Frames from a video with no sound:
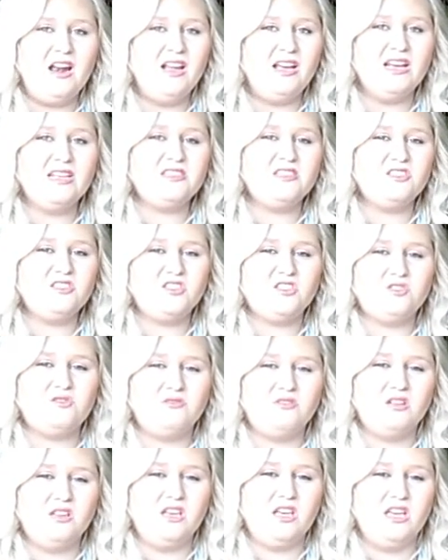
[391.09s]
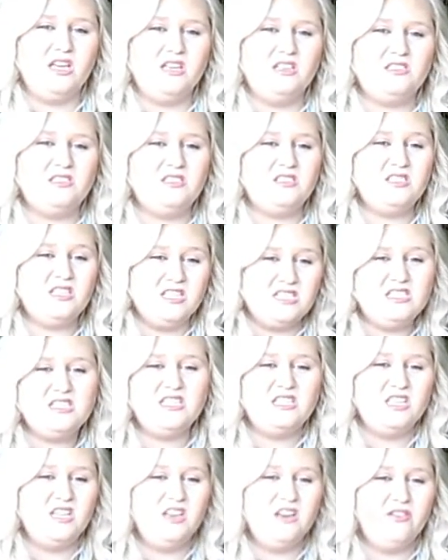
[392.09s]
I guess it's just really
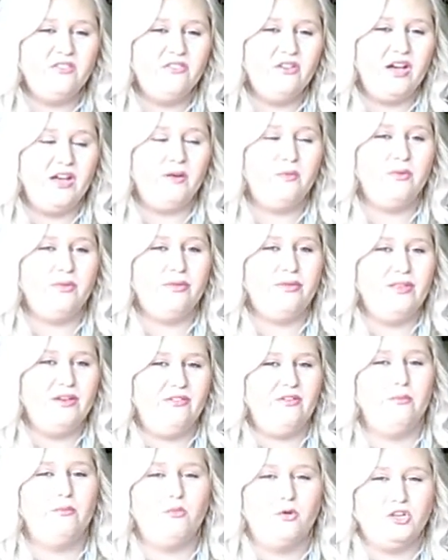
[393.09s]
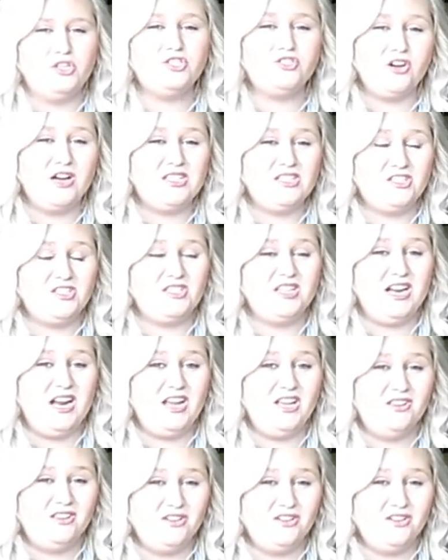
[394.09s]
sensitive, like with different moisturizers that I